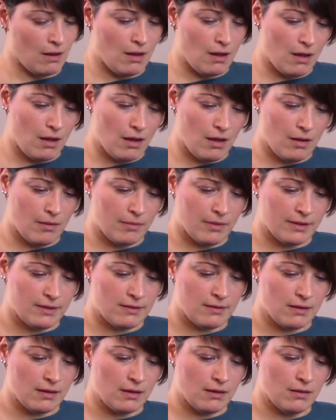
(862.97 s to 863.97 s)

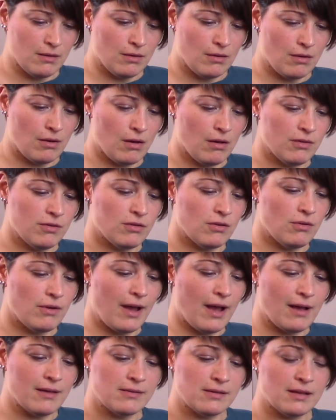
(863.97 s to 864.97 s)
Let's see. Also
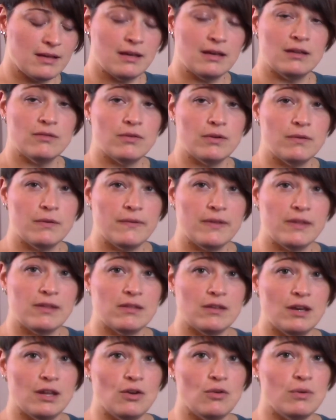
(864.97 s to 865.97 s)
asking and
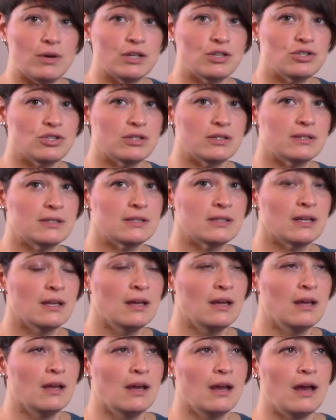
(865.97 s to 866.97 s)
revisiting questions.
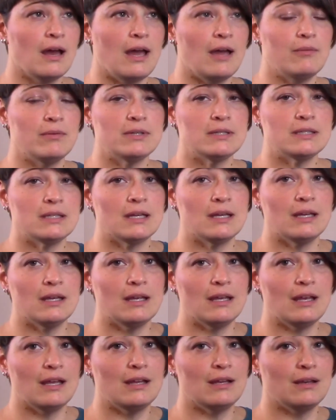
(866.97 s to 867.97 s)
I would
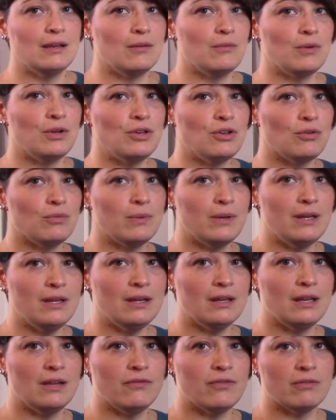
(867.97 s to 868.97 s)
say when you're
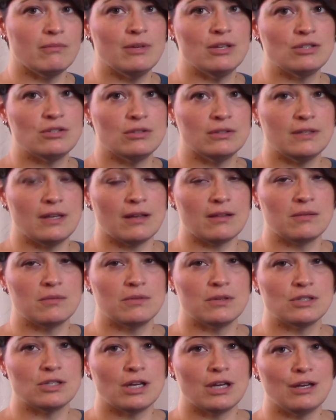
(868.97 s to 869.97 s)
reading an informational text
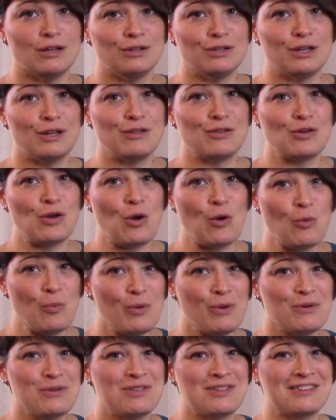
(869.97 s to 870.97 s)
with a child, it's
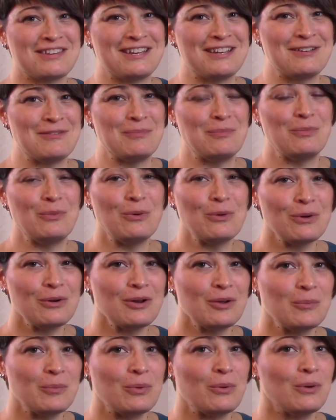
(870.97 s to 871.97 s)
almost
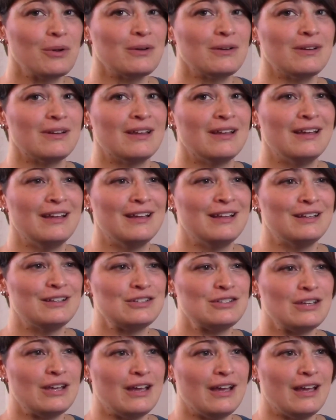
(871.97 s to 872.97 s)
more important
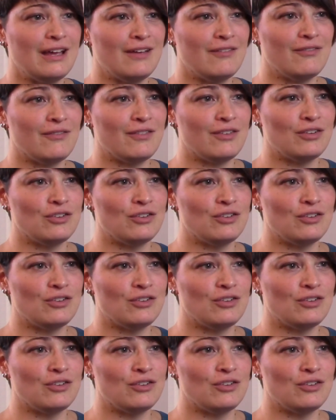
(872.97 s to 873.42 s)
to have